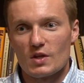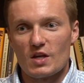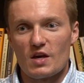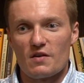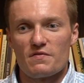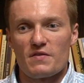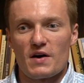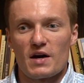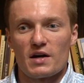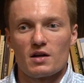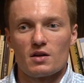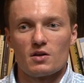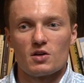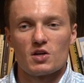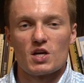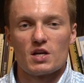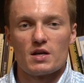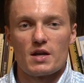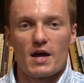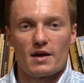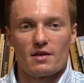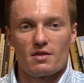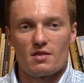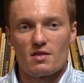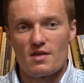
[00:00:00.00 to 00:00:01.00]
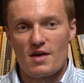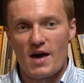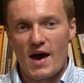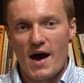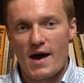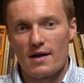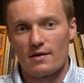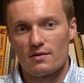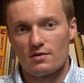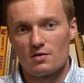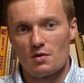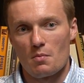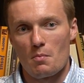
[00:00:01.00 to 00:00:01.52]
if I can connect
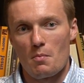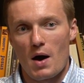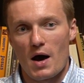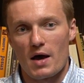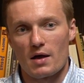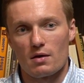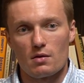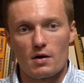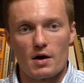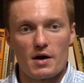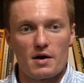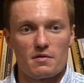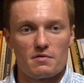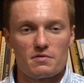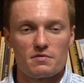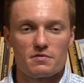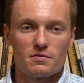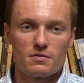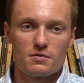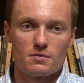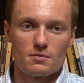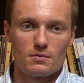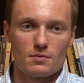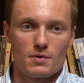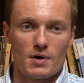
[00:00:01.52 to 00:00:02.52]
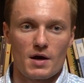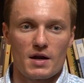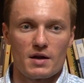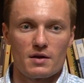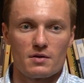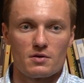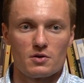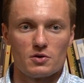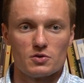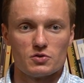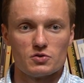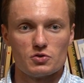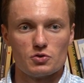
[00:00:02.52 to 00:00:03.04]
that to my life, right?
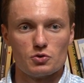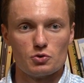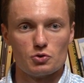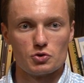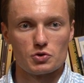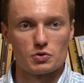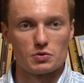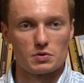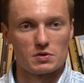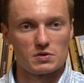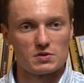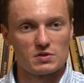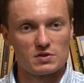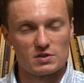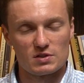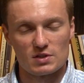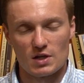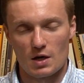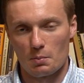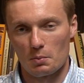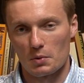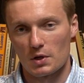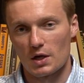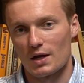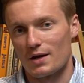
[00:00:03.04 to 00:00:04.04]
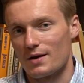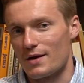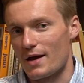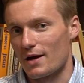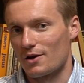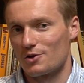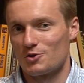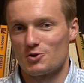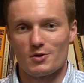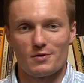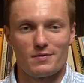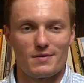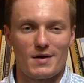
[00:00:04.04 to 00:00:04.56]
And there's usually some
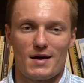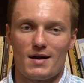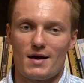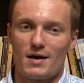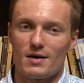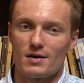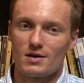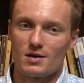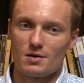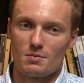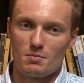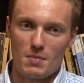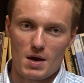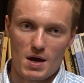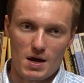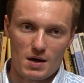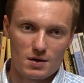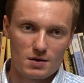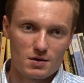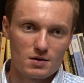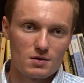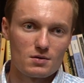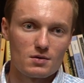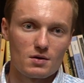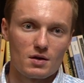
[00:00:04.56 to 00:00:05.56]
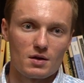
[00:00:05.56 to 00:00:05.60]
connection that I can make.